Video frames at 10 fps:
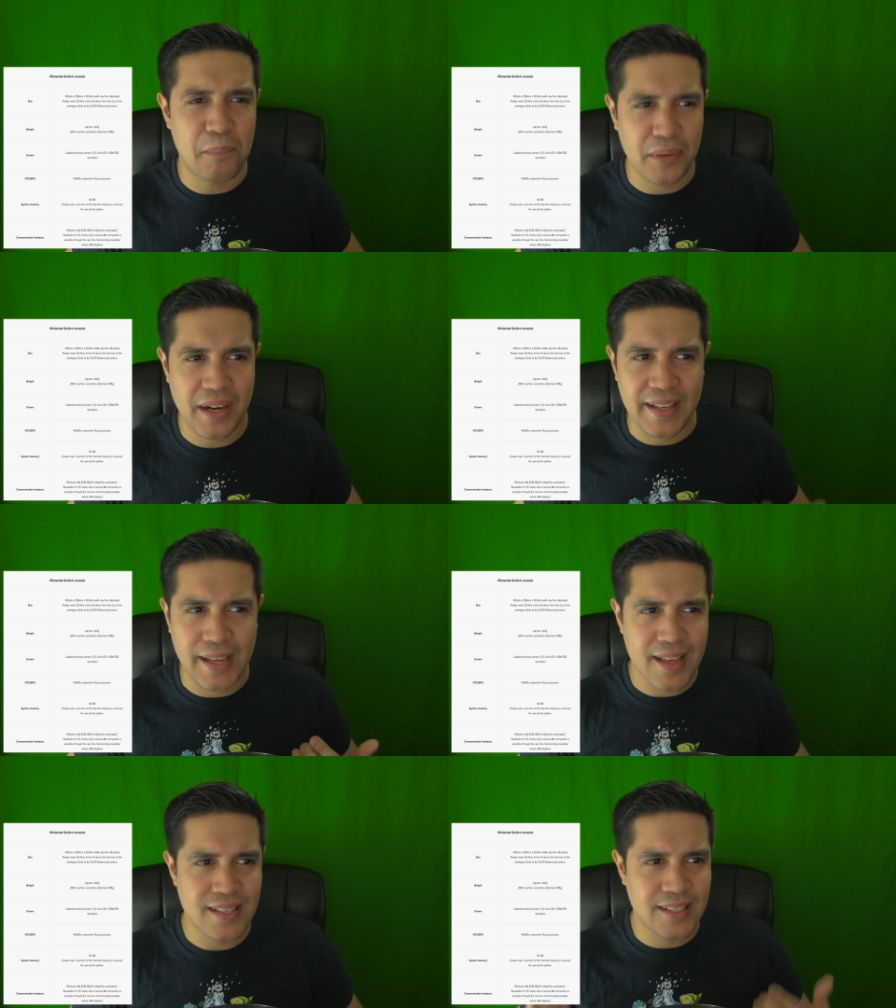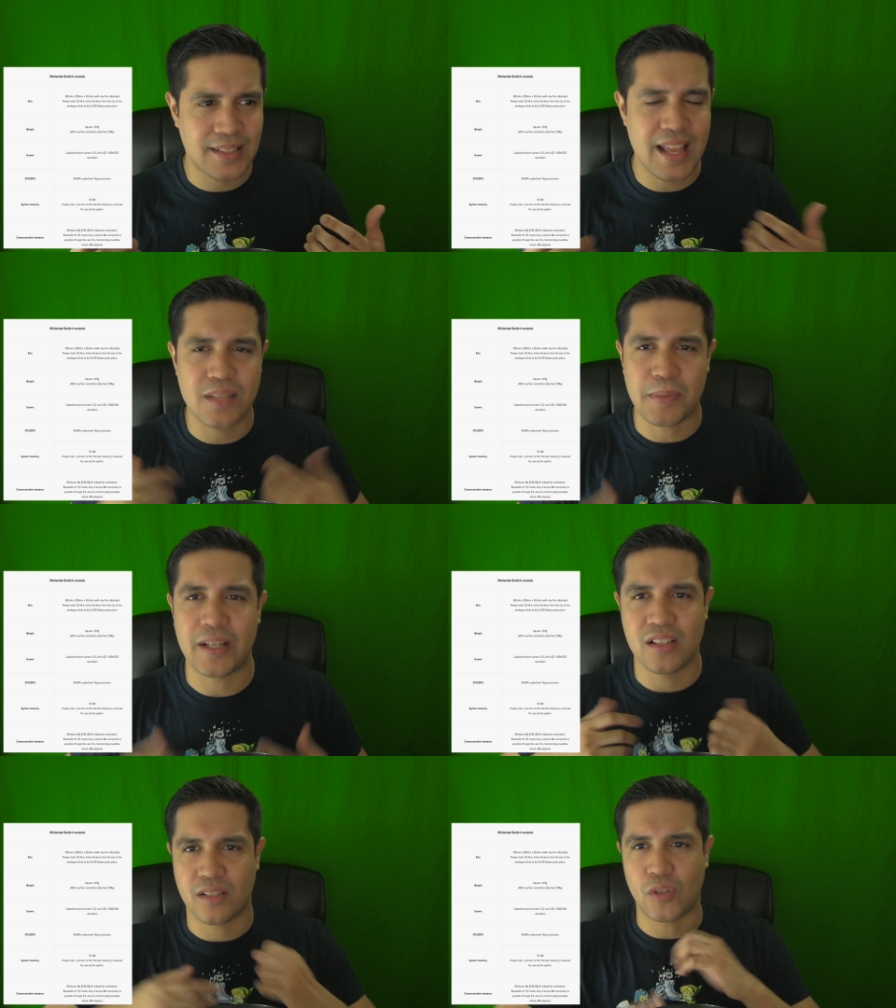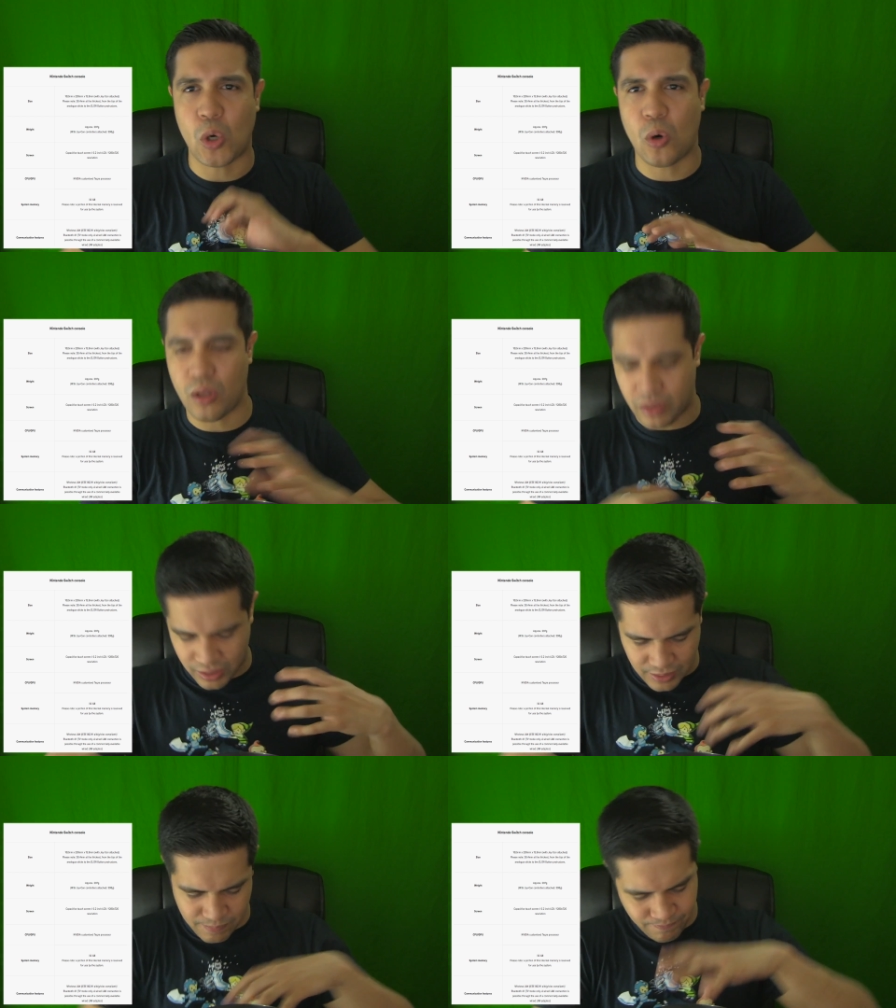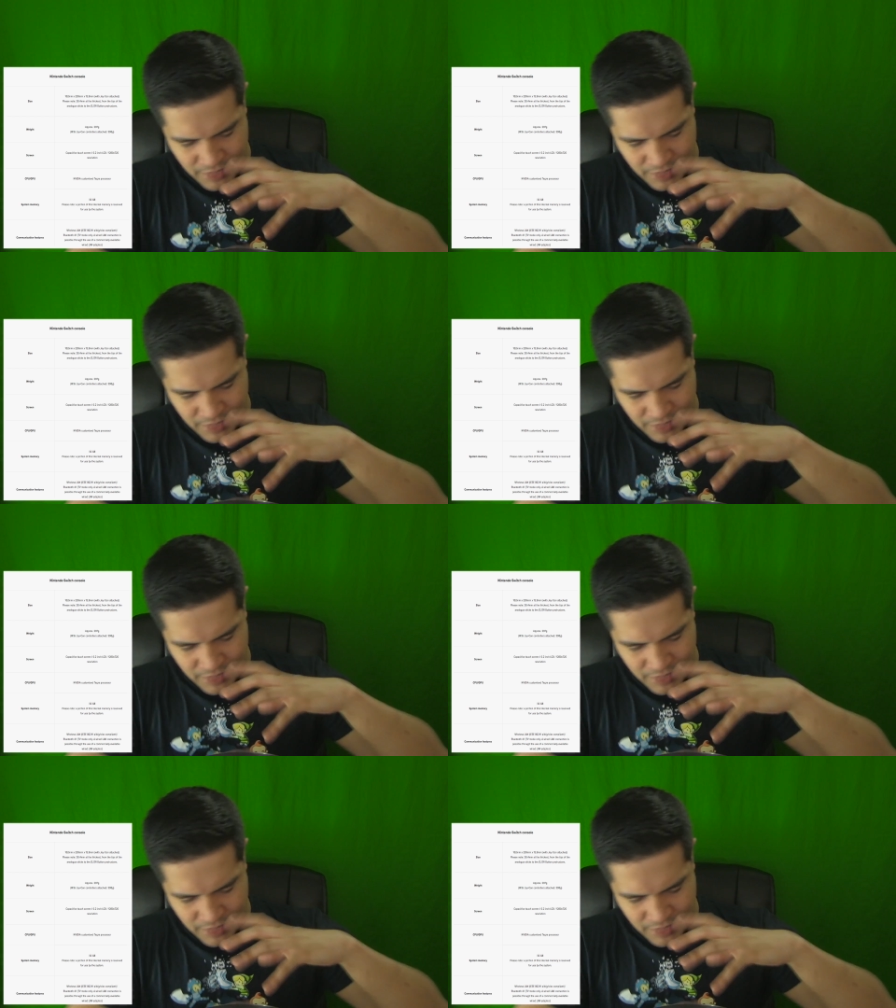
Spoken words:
But I guess that's because of all the